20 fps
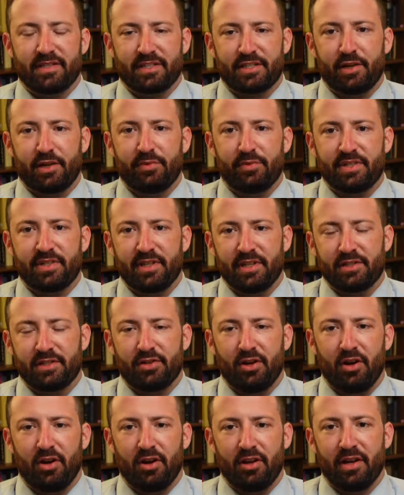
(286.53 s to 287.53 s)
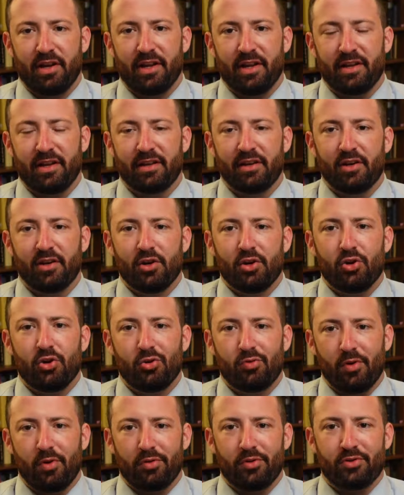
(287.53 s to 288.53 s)
Actually, I recently taught
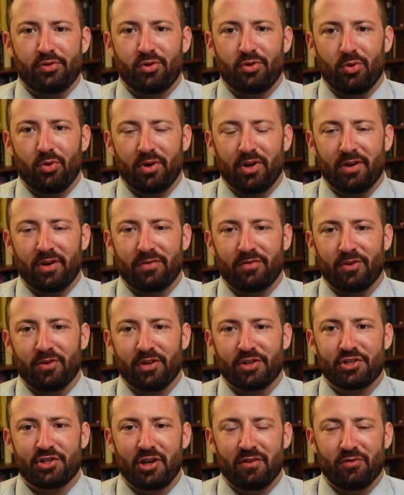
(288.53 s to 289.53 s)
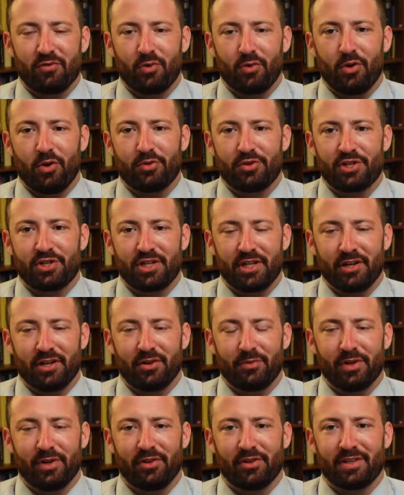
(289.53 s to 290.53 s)
who wrote the Torah for a Shavuot shir,
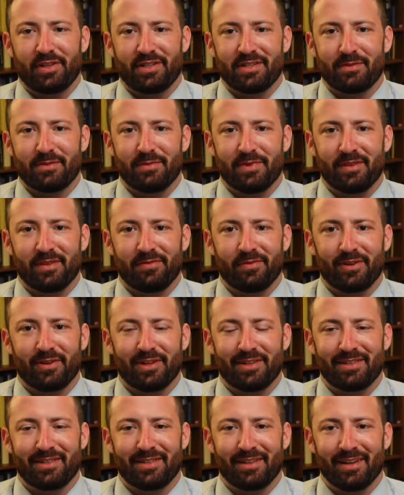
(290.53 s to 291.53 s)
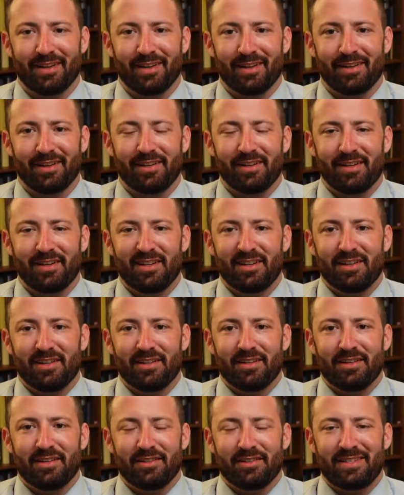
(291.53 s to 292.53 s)
and we looked at some different
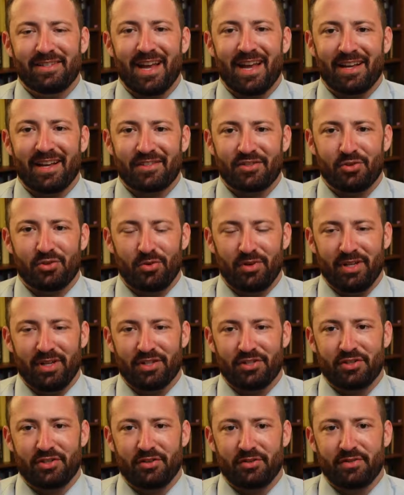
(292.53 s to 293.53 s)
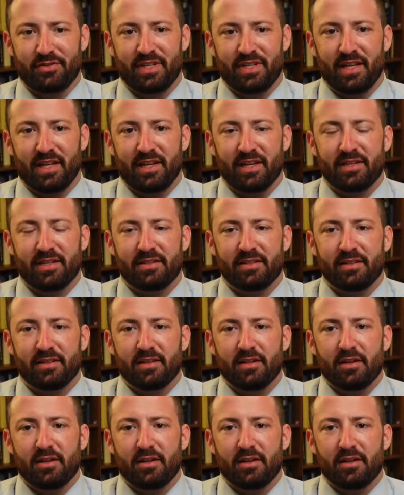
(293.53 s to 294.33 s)
textual issues in it.